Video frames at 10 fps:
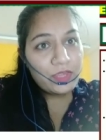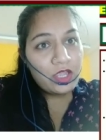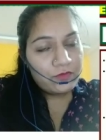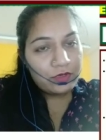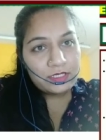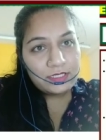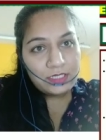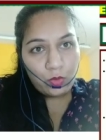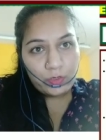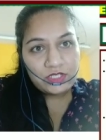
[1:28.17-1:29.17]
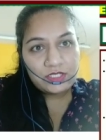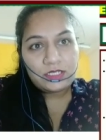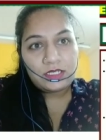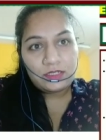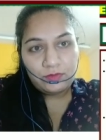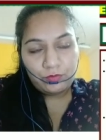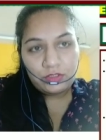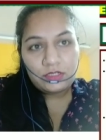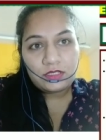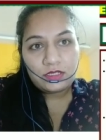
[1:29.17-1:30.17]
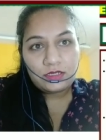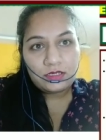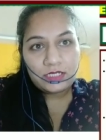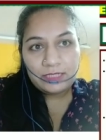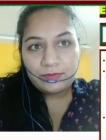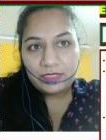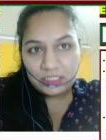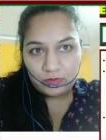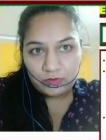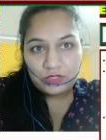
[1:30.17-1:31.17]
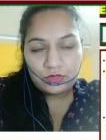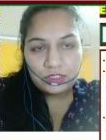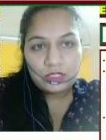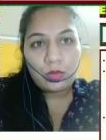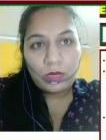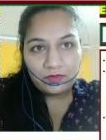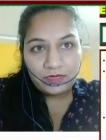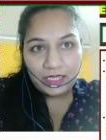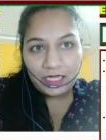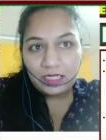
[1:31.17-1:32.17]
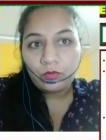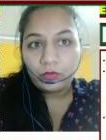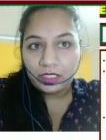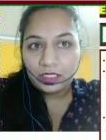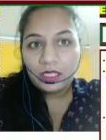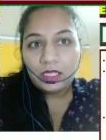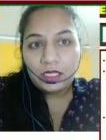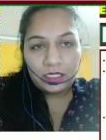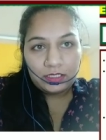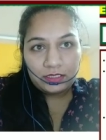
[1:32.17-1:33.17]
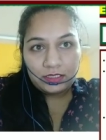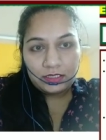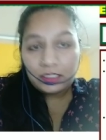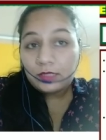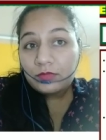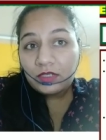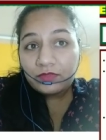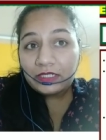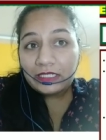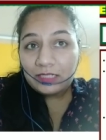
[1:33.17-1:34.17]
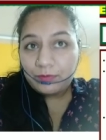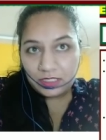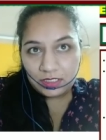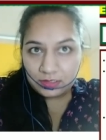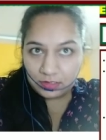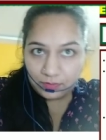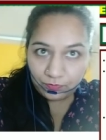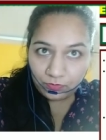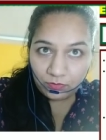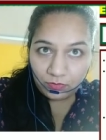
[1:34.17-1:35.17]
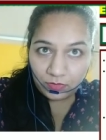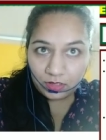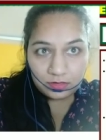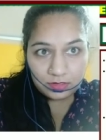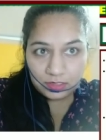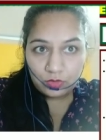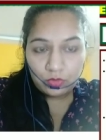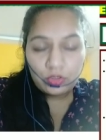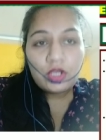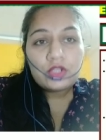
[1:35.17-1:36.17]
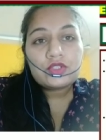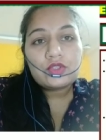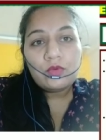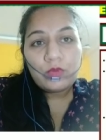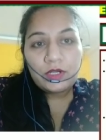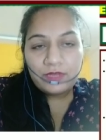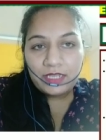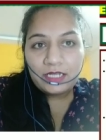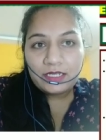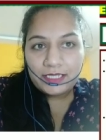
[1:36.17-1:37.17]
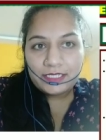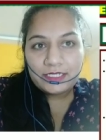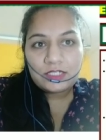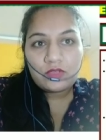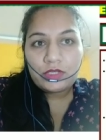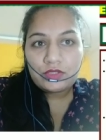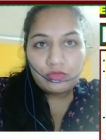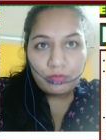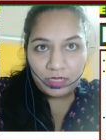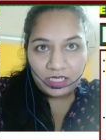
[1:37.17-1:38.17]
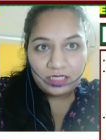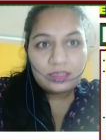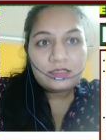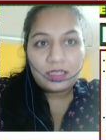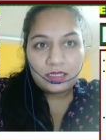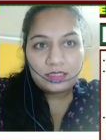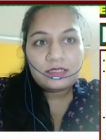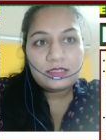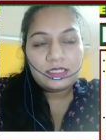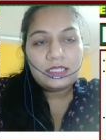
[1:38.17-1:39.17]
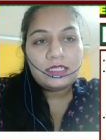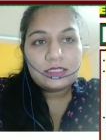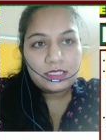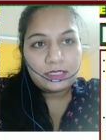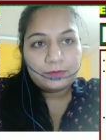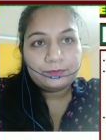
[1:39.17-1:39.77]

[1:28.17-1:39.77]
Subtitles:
For this equation, if we put the dP is equals to 0, what we get? The term VdP is a 0. So what we get? Del G is equals to minus SdT.